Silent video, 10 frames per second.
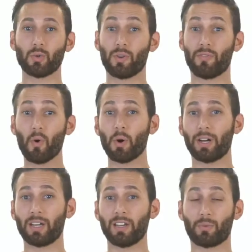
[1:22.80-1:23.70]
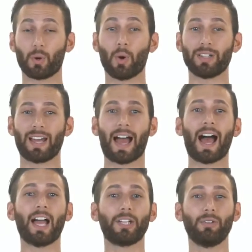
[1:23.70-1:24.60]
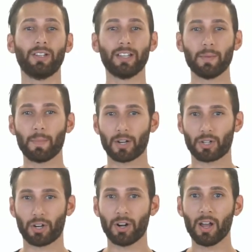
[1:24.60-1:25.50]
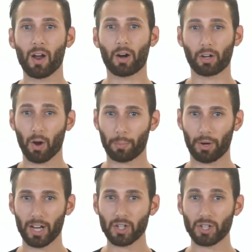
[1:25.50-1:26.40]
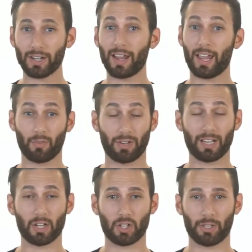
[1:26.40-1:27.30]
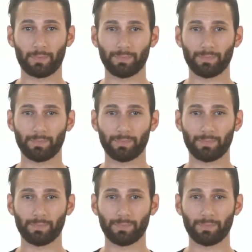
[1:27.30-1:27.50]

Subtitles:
to avoid if we're going to accurately measure our comprehension and retention.